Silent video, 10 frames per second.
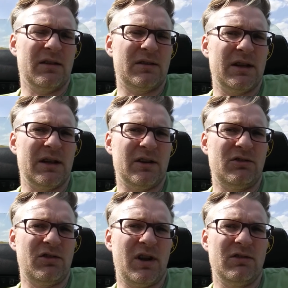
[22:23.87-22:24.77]
nothing in
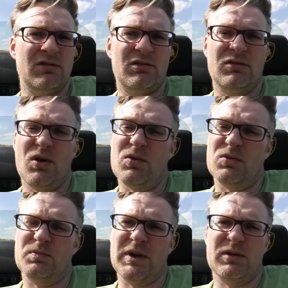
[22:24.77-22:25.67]
exchange.
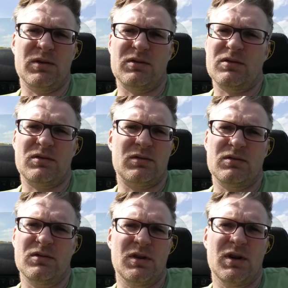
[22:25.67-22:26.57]
No, because